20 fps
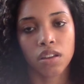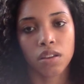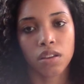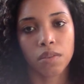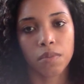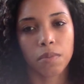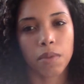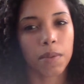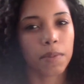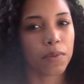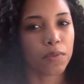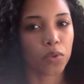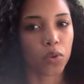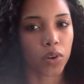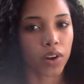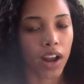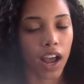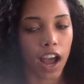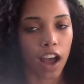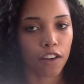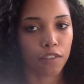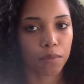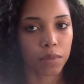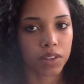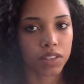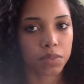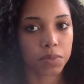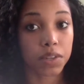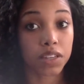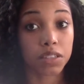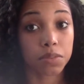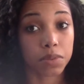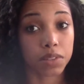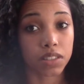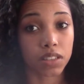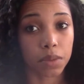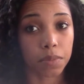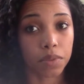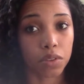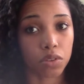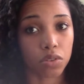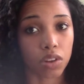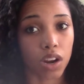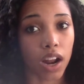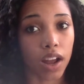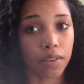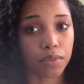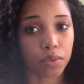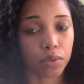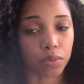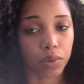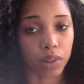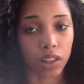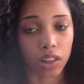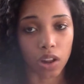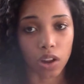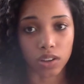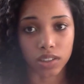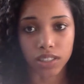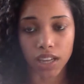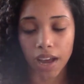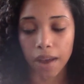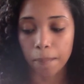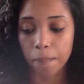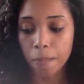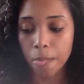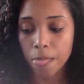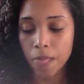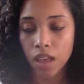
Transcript: maybe 4.5 months, but he's been sleeping through the night for a really long time.